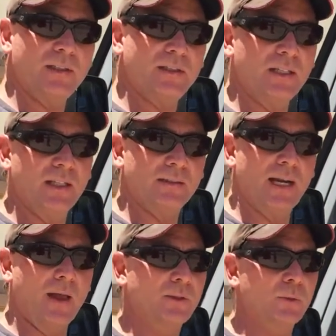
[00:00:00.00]
seats.
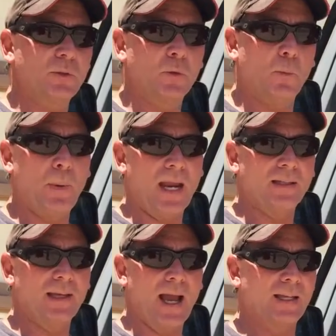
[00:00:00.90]
Now, this was a real pain
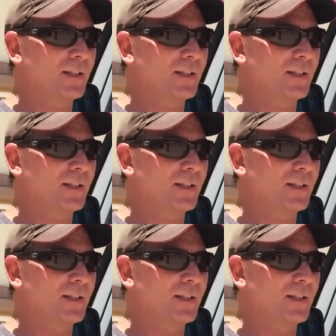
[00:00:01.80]
in the ass.